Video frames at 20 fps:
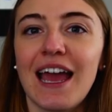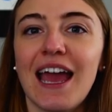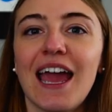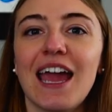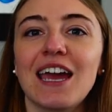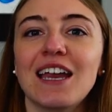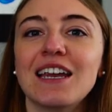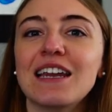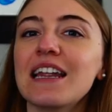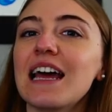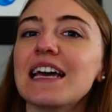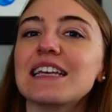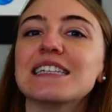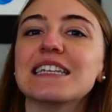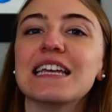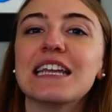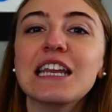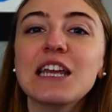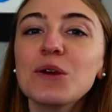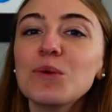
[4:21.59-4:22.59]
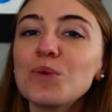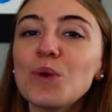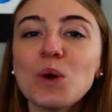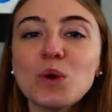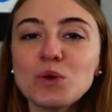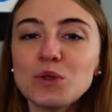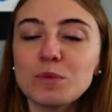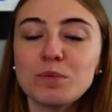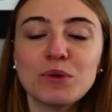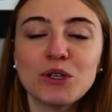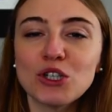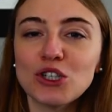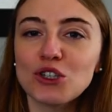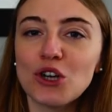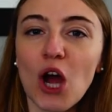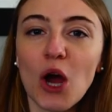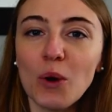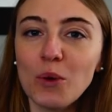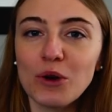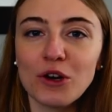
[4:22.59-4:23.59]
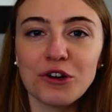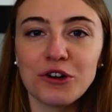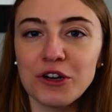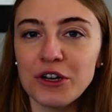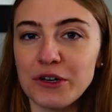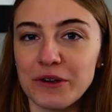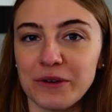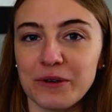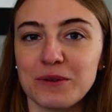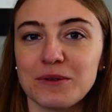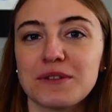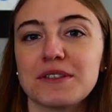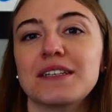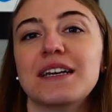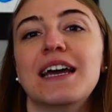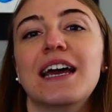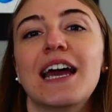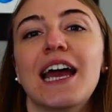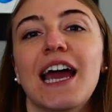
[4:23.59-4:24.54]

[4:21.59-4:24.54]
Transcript: And as any rosebush owner knows,